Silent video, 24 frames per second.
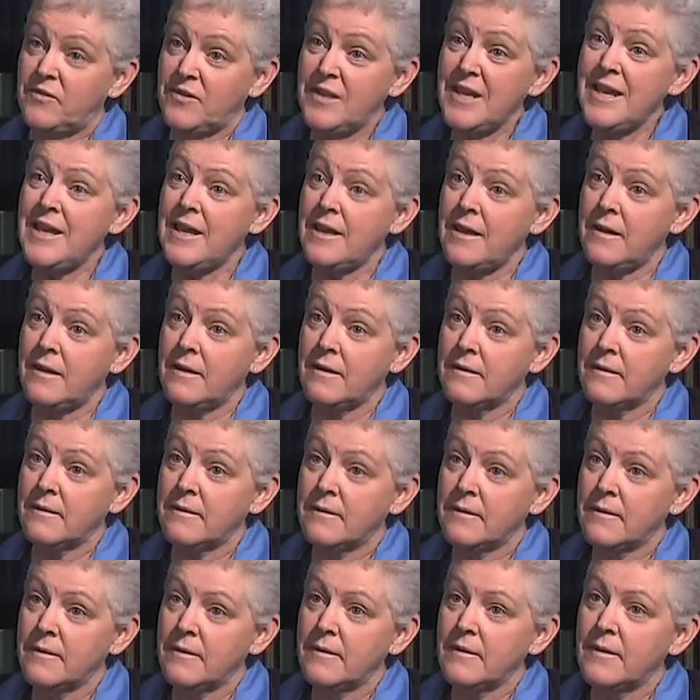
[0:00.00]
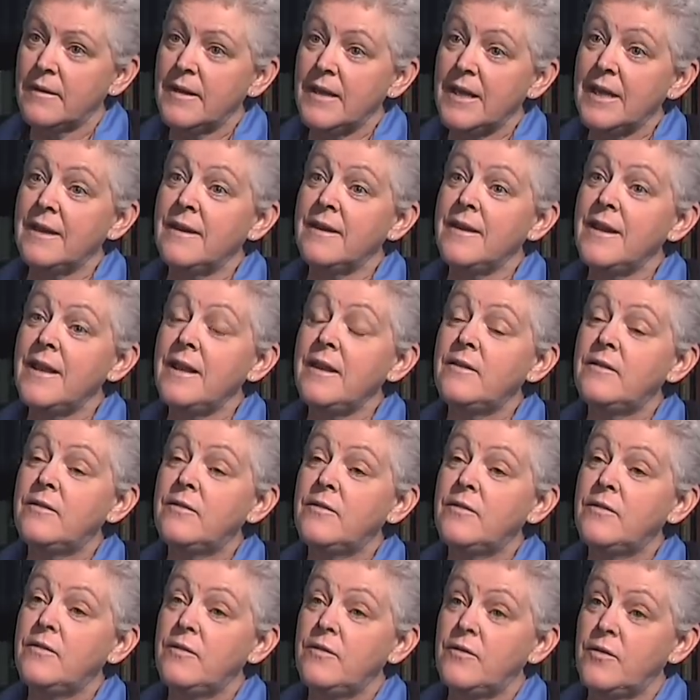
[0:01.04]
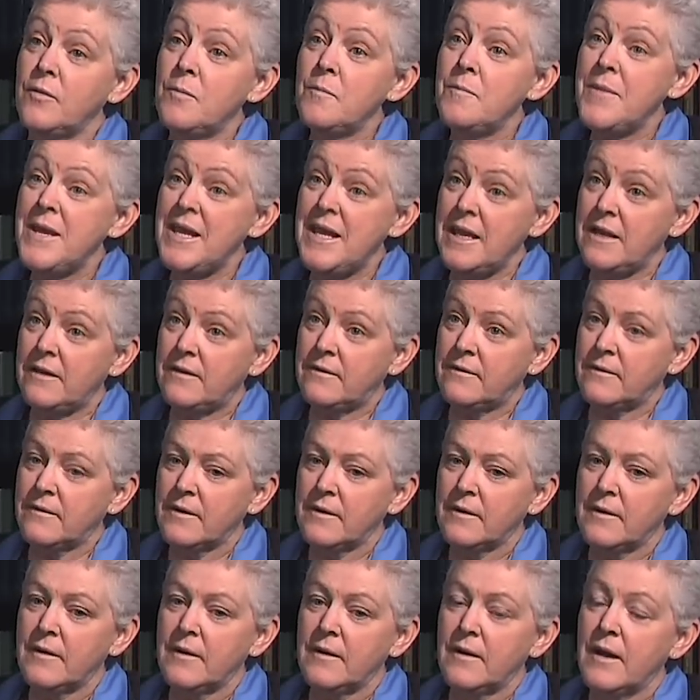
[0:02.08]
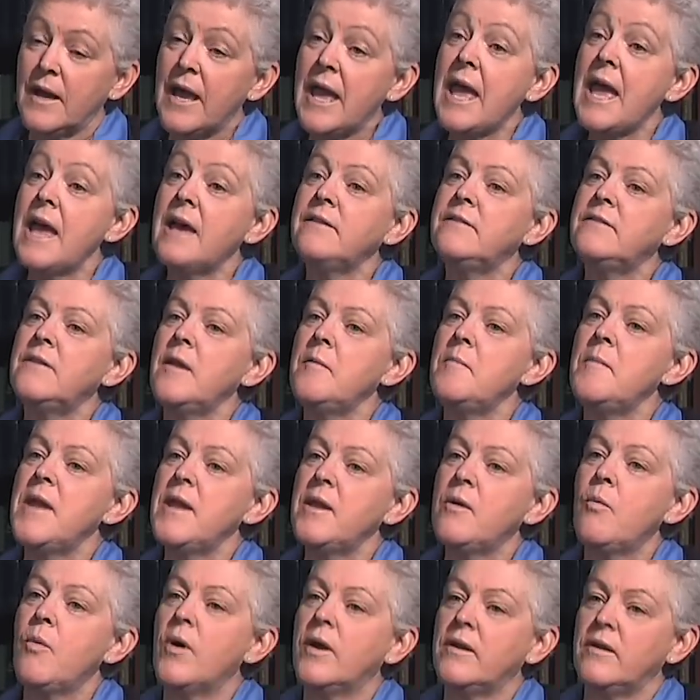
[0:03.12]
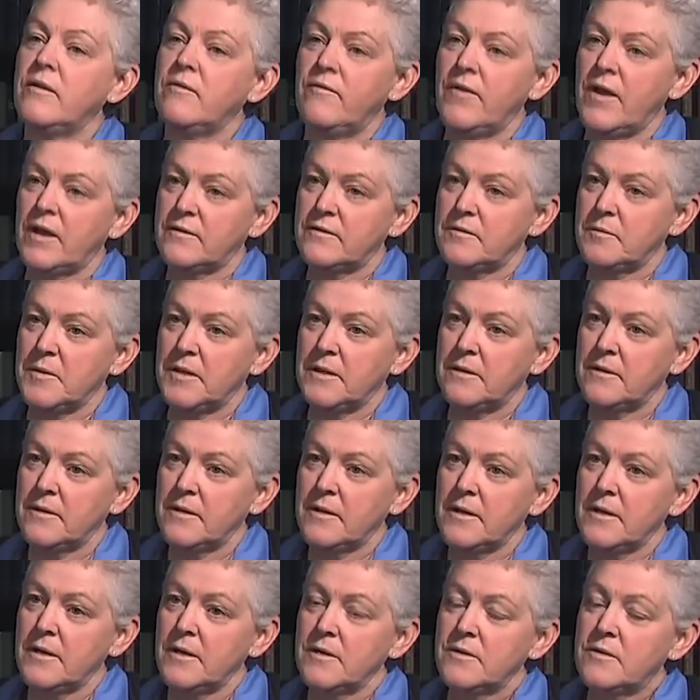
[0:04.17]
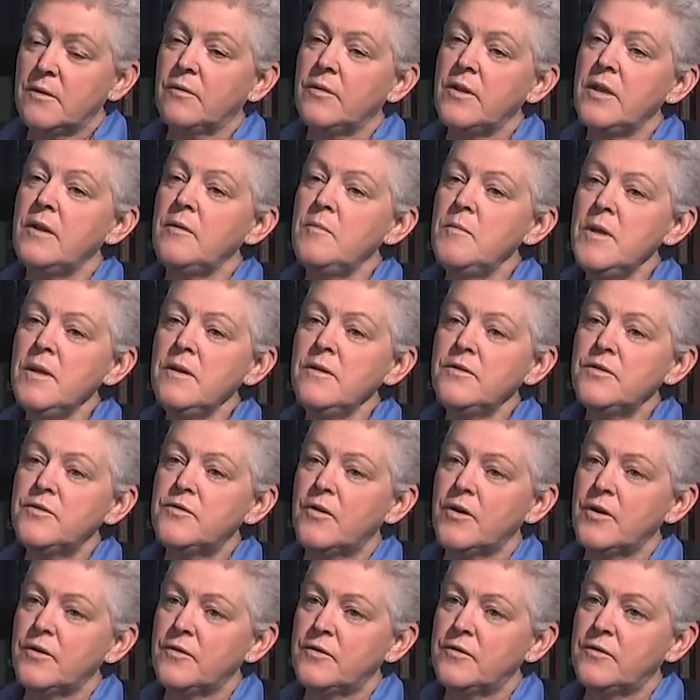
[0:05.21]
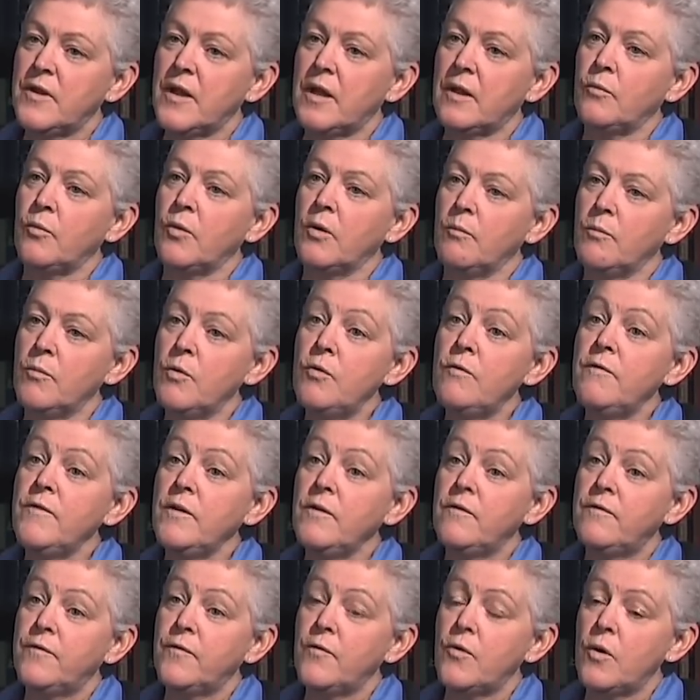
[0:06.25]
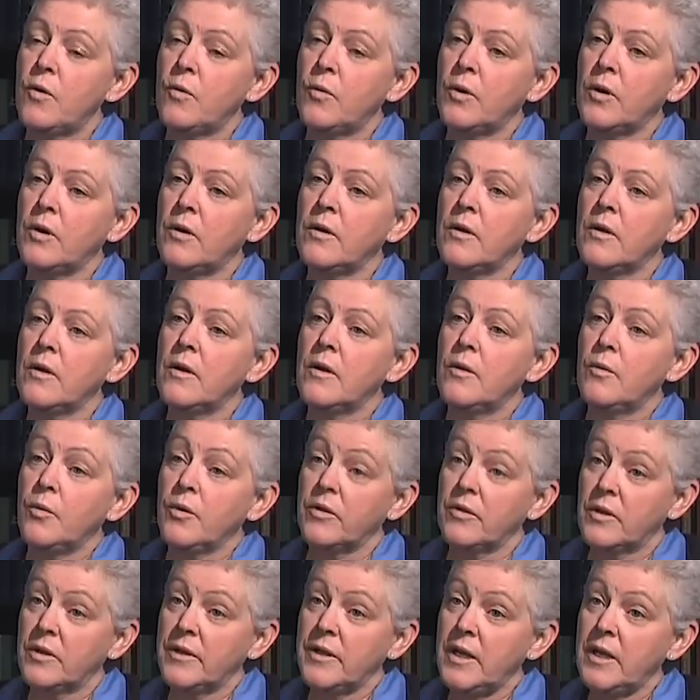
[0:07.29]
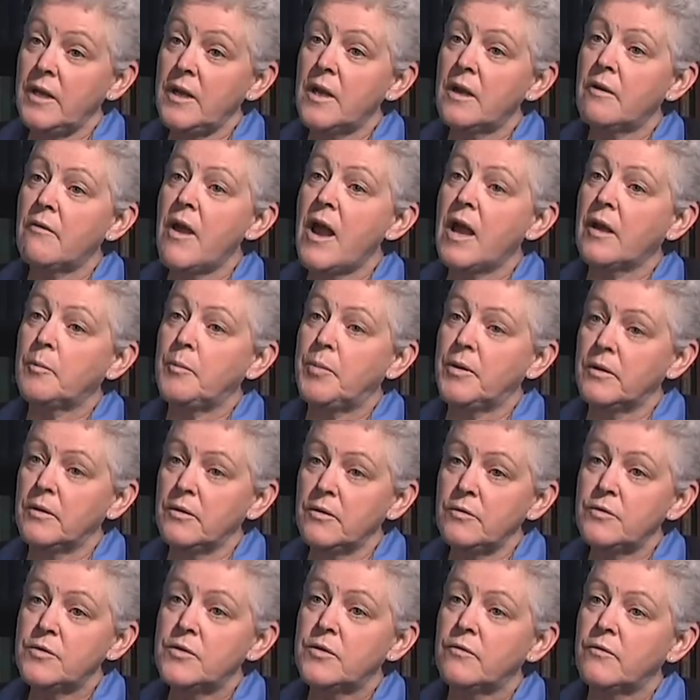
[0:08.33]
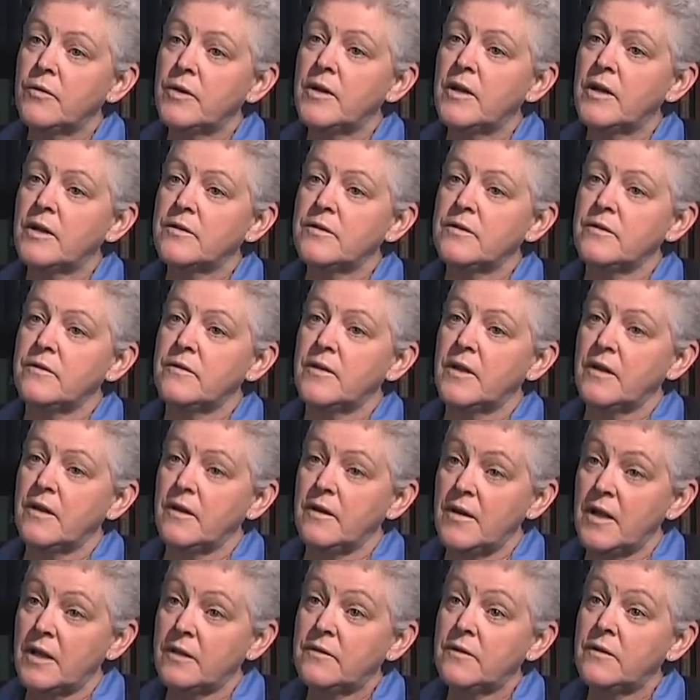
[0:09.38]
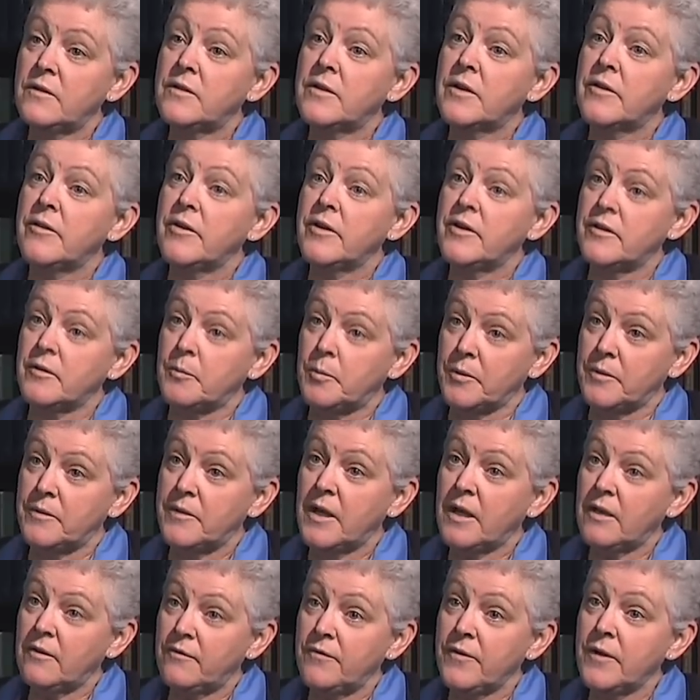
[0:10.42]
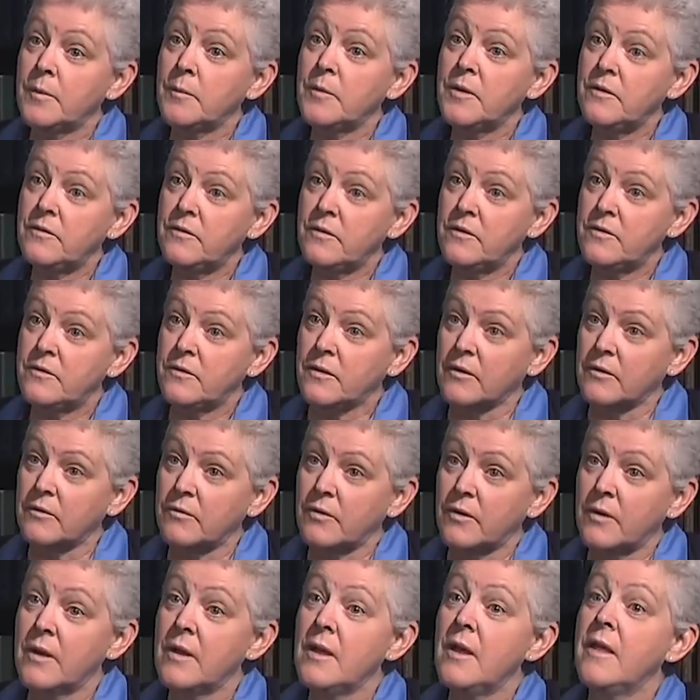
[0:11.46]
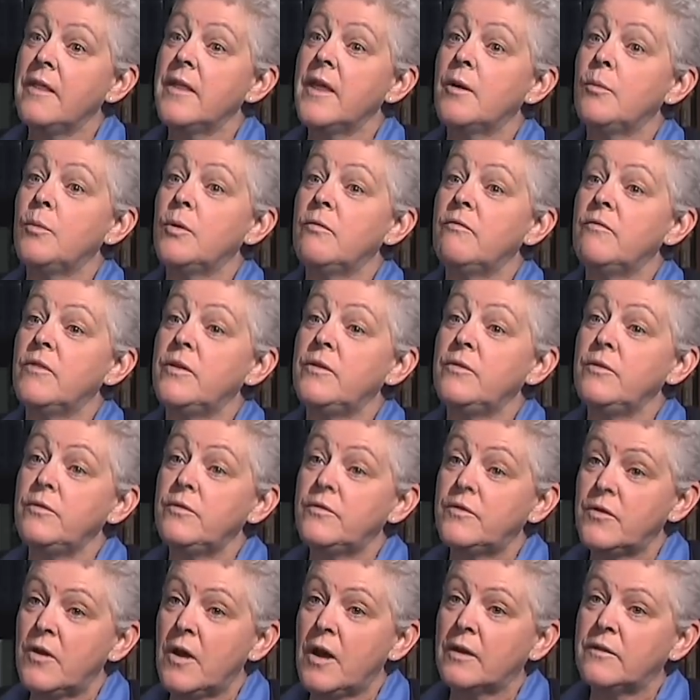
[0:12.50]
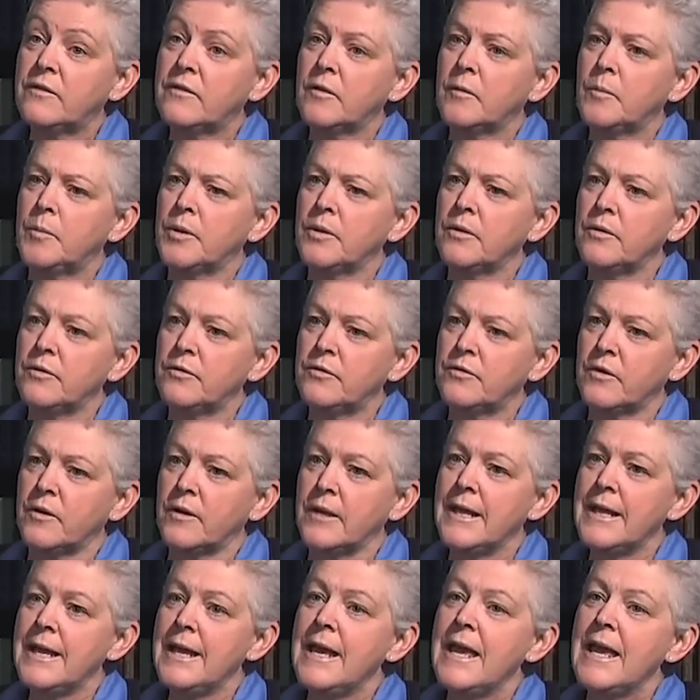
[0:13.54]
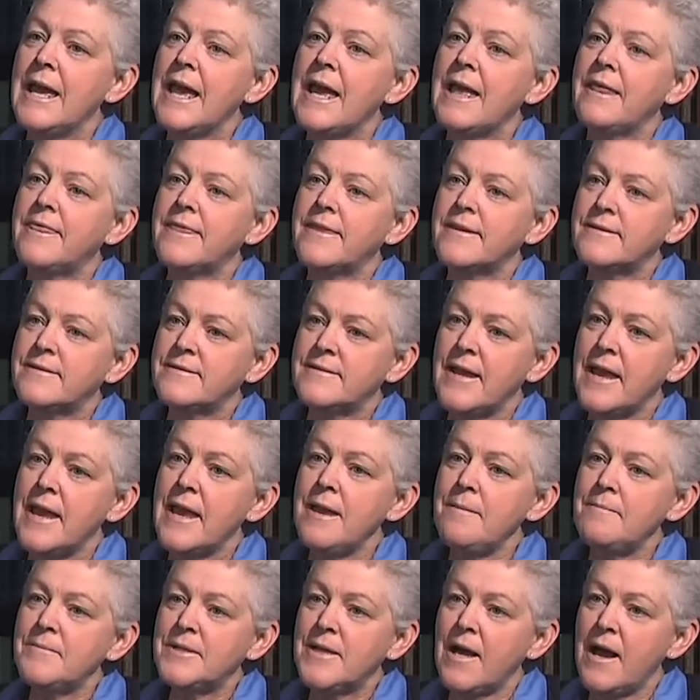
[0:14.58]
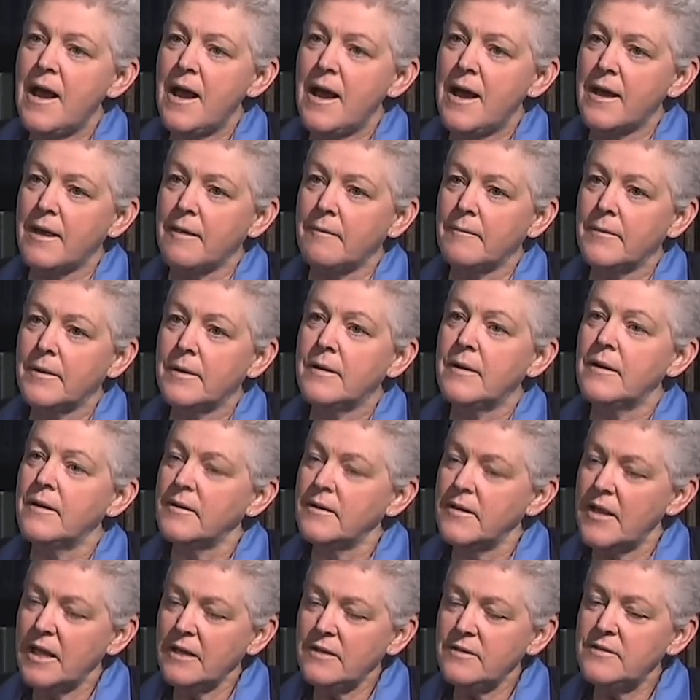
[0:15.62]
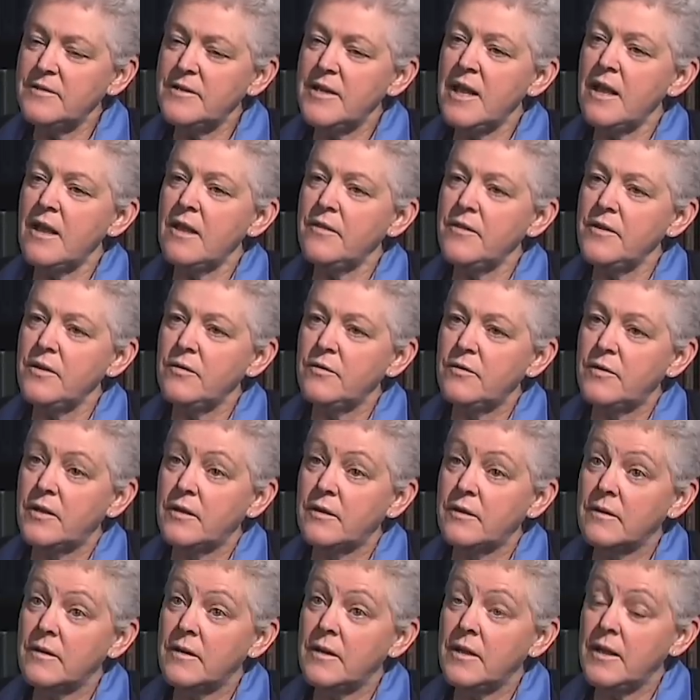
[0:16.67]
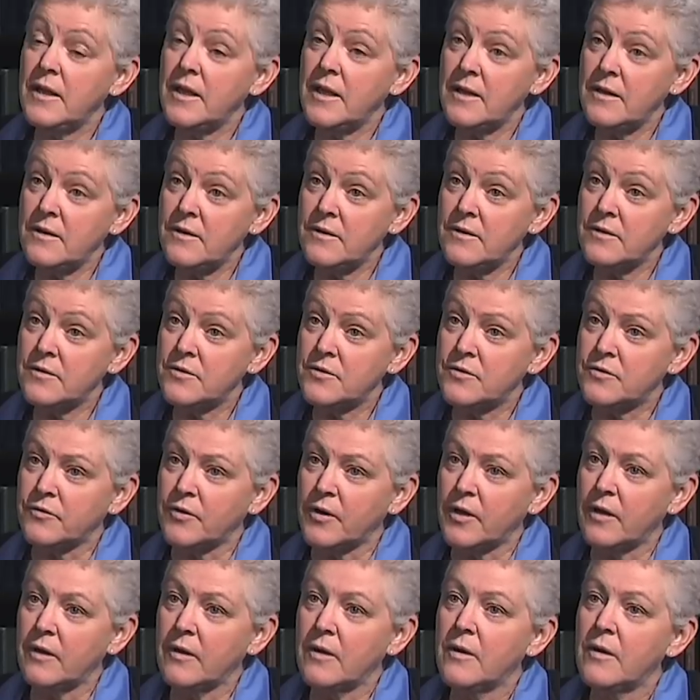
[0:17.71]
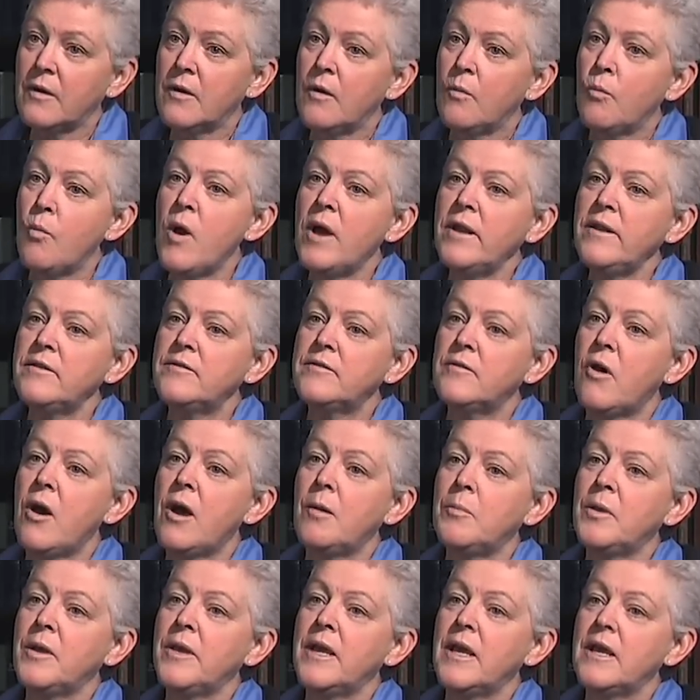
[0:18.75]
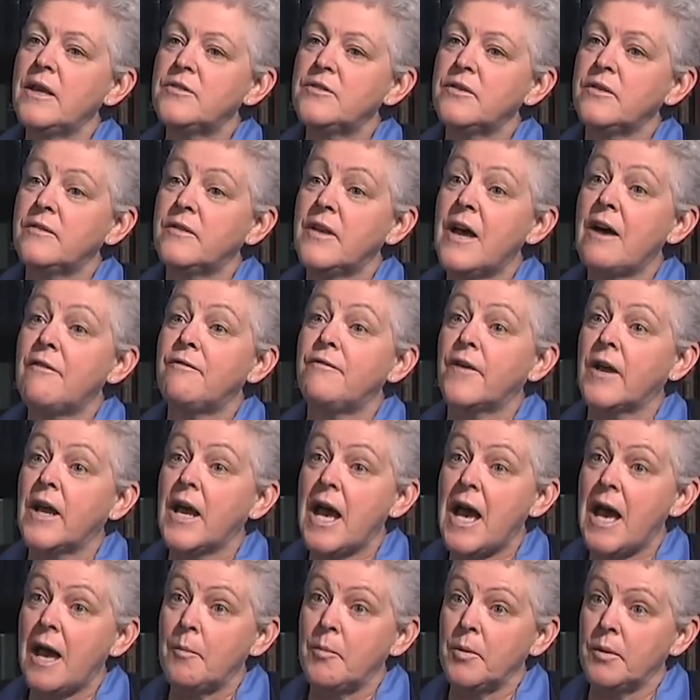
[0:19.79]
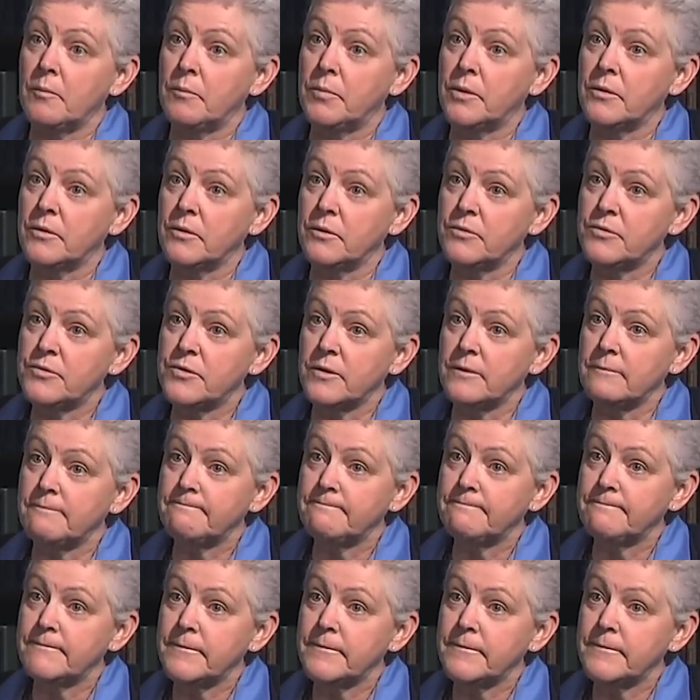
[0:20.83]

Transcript: see it needs to meet as they make one investment. So the administrator said we're moving forward with Clean Air Act pollution reductions that are necessary to protect families and children that will reduce toxic pollution. At the same time, let's tell the utility industry what its obligations are for carbon pollution.